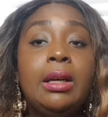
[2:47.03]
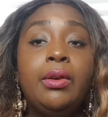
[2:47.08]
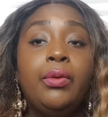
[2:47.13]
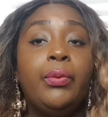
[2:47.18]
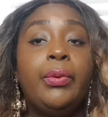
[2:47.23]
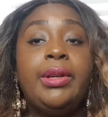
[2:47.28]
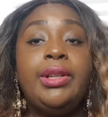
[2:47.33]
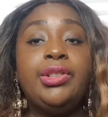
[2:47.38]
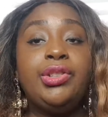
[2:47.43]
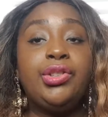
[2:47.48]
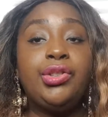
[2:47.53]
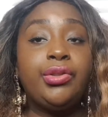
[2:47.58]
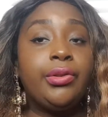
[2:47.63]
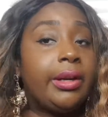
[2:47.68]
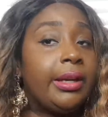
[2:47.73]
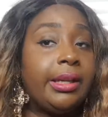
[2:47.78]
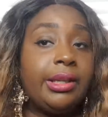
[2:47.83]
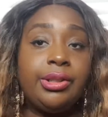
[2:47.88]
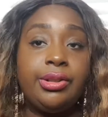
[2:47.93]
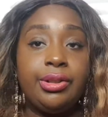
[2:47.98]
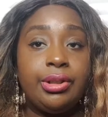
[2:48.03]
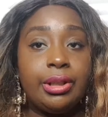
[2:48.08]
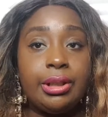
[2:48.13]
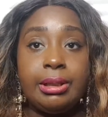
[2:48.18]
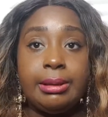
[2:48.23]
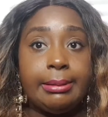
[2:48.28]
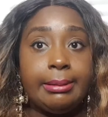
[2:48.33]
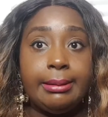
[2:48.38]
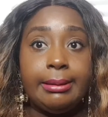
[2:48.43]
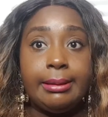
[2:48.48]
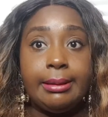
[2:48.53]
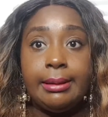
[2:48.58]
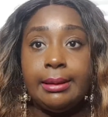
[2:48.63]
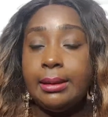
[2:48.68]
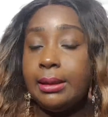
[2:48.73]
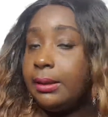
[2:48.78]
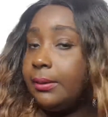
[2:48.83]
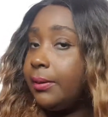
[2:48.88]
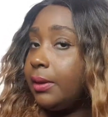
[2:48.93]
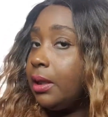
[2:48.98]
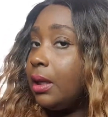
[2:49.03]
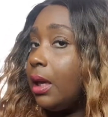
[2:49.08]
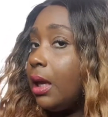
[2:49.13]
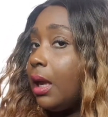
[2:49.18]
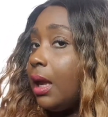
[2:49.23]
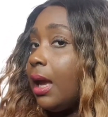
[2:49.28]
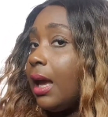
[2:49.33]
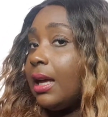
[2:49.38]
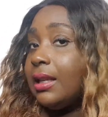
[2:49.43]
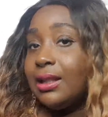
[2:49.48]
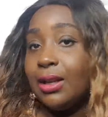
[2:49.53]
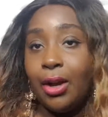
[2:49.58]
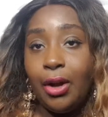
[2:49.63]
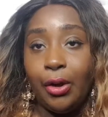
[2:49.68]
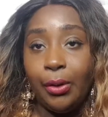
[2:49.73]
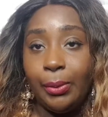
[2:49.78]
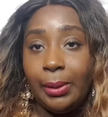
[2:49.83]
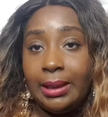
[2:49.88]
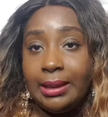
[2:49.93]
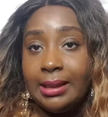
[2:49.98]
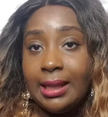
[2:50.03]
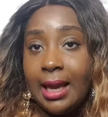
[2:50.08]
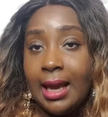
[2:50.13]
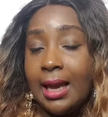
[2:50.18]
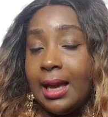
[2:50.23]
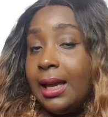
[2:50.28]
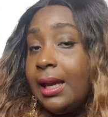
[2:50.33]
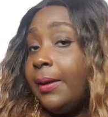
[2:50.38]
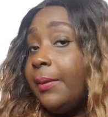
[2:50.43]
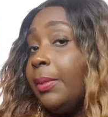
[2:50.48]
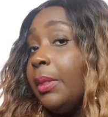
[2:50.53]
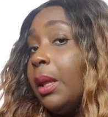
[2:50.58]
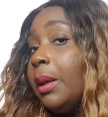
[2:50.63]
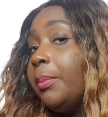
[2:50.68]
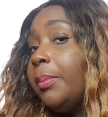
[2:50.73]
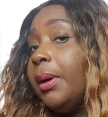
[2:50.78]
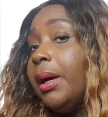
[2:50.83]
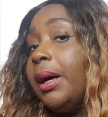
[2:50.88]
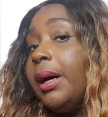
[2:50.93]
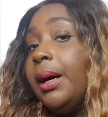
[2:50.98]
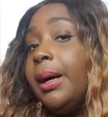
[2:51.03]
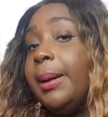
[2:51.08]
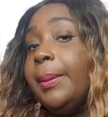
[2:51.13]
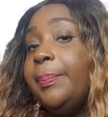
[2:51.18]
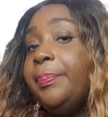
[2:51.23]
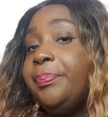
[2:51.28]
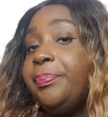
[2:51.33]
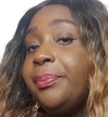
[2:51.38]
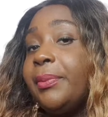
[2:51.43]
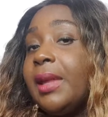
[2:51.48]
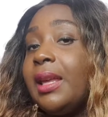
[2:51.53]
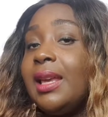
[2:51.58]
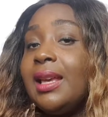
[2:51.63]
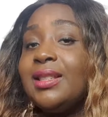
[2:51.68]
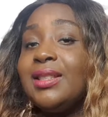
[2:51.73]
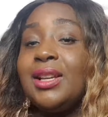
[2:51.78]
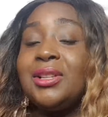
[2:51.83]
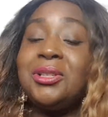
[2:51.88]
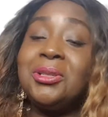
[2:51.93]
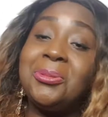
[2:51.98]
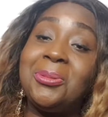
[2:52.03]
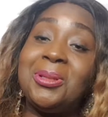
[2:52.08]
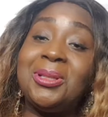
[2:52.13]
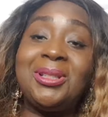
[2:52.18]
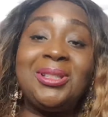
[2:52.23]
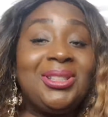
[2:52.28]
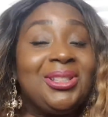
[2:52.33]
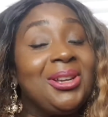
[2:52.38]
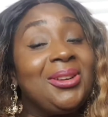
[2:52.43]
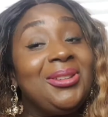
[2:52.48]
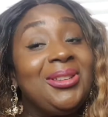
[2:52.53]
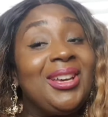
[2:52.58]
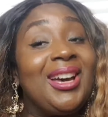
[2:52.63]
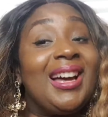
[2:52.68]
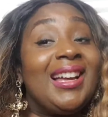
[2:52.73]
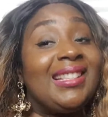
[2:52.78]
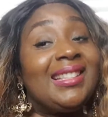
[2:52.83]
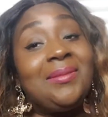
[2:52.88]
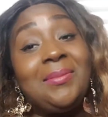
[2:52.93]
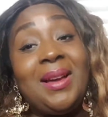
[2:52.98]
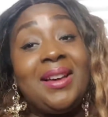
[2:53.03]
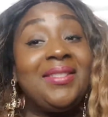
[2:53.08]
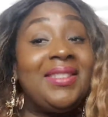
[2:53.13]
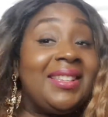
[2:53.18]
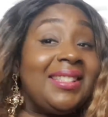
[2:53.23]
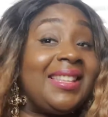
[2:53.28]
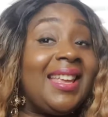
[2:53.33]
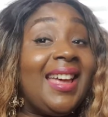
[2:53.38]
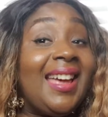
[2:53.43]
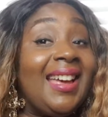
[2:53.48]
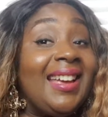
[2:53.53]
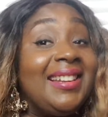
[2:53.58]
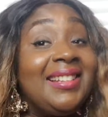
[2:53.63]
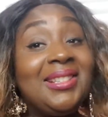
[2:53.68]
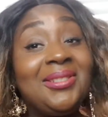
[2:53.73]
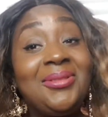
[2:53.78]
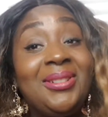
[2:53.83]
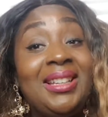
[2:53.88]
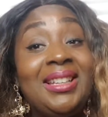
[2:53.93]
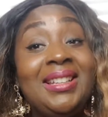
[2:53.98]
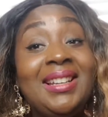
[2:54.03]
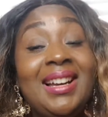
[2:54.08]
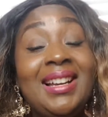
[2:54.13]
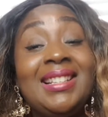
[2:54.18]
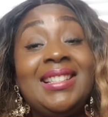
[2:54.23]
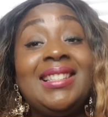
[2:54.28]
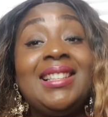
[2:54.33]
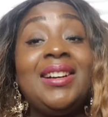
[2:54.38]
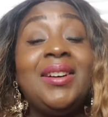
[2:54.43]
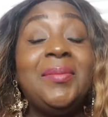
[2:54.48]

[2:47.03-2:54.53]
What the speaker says: When it's straight, it's just as I always say. But yes, I just wanted to show you guys about this hair, and it's really nice.